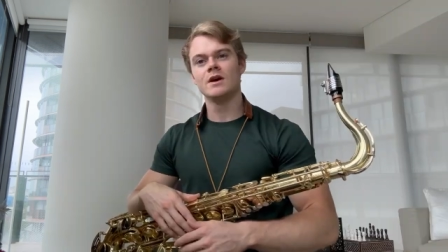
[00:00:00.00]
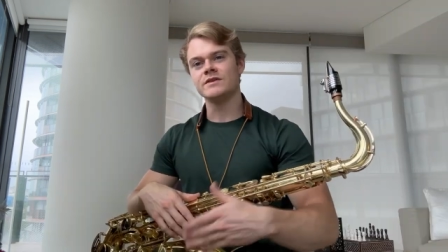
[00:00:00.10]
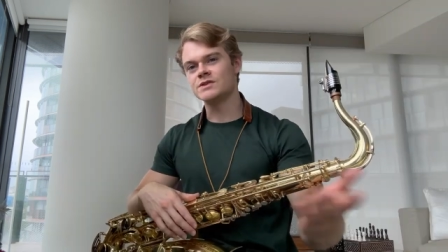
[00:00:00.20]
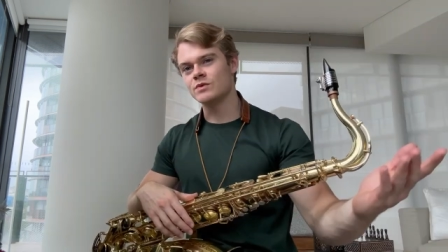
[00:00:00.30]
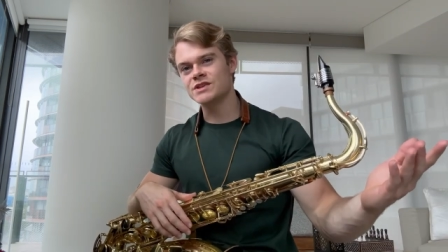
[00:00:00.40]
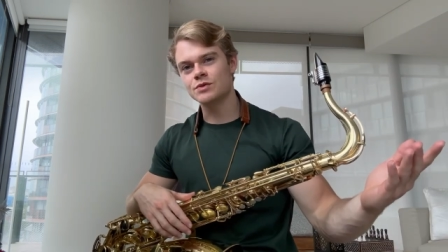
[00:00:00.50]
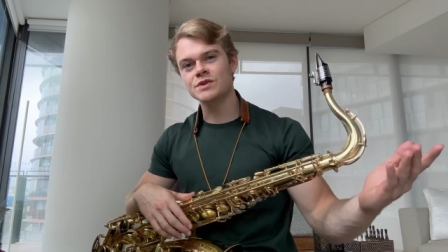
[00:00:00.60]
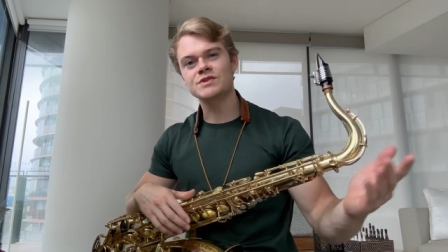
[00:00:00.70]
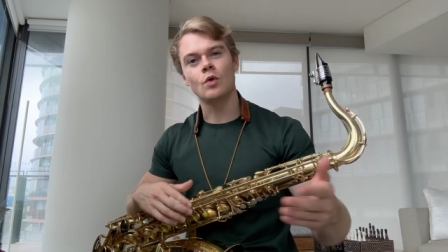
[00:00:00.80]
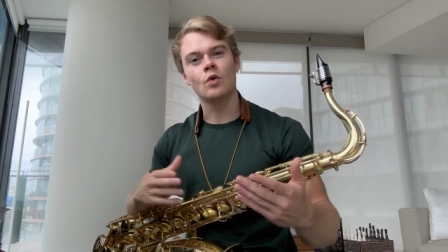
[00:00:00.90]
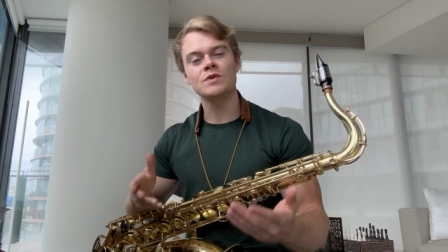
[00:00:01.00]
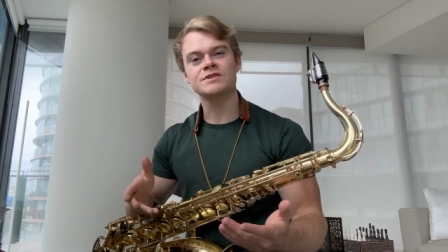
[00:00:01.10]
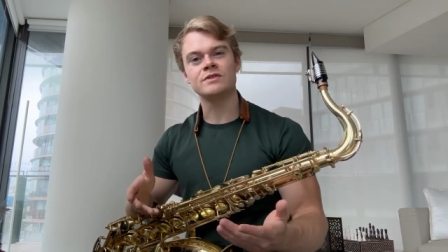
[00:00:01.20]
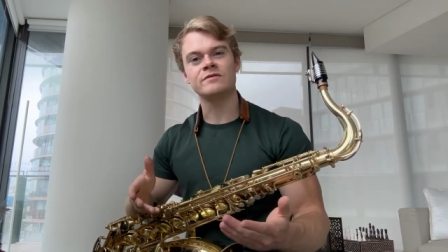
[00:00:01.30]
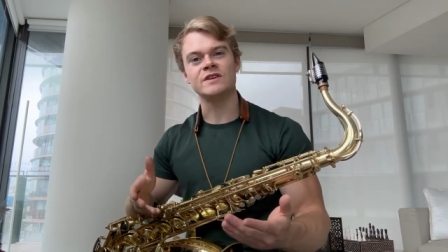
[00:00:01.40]
This resource
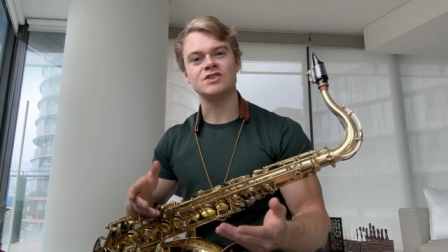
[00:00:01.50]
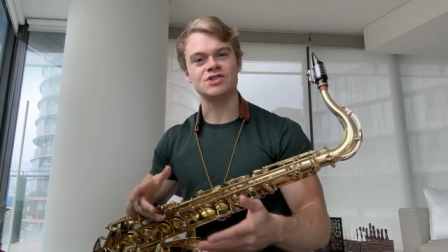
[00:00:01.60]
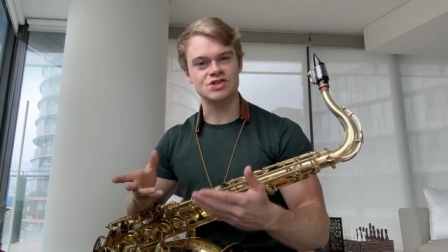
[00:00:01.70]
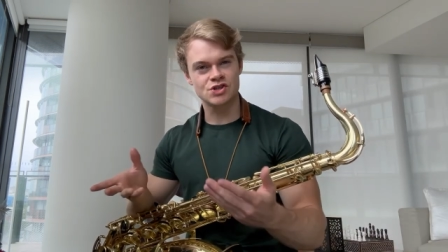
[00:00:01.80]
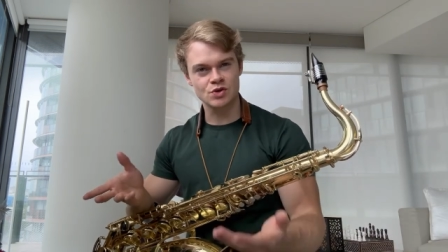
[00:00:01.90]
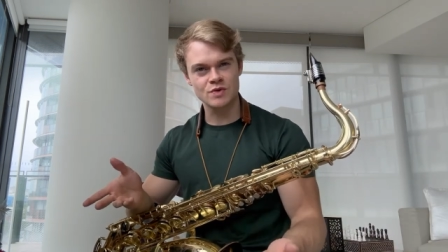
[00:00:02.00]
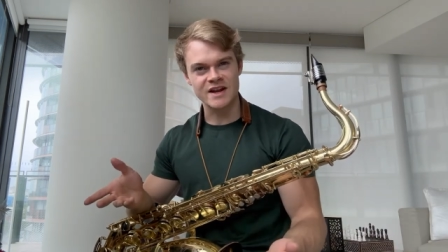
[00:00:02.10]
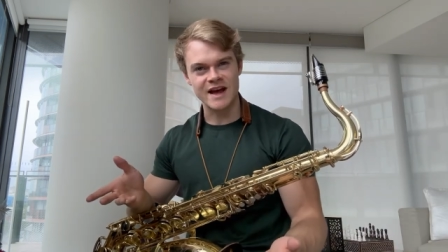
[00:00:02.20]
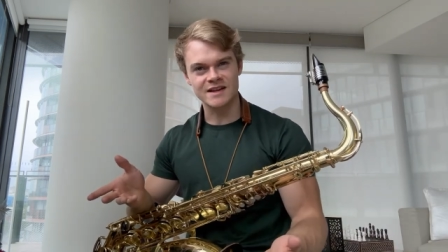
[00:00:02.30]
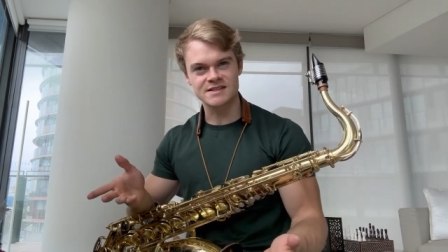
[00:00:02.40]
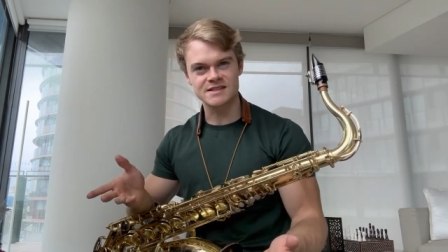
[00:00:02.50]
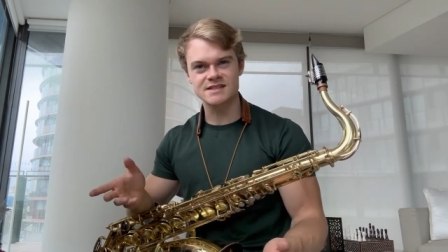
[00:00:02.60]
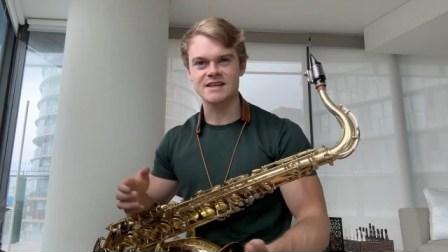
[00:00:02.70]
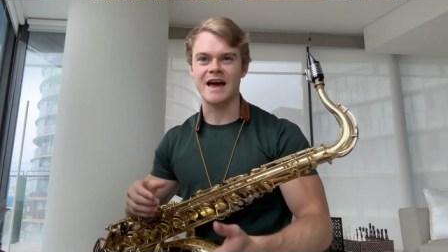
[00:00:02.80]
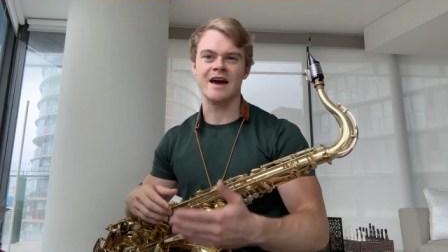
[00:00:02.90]
also features tune
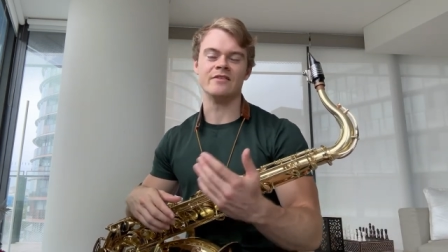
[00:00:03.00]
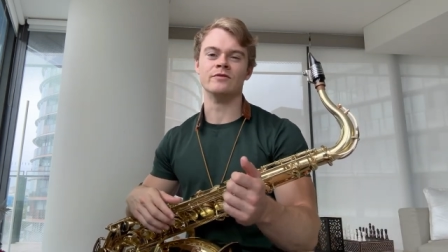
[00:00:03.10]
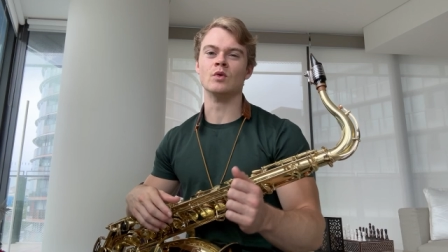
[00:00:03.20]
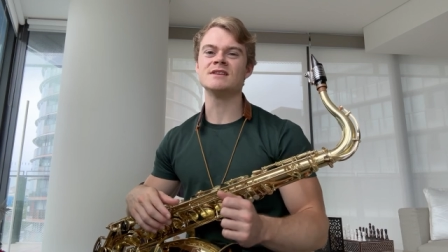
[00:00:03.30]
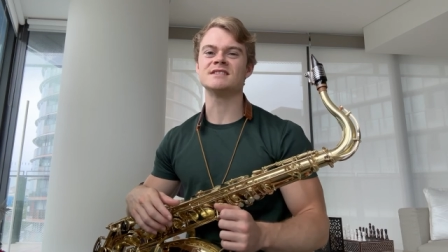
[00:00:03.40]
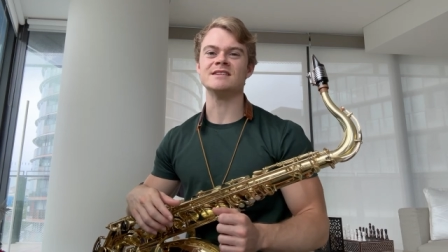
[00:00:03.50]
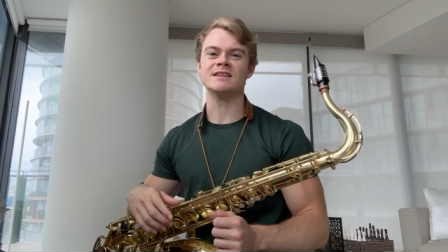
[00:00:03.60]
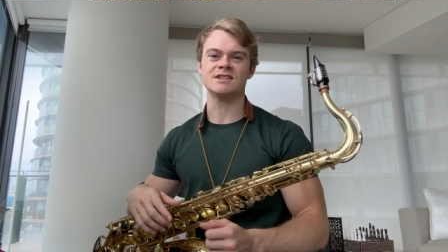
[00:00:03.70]
analysis and voice leading,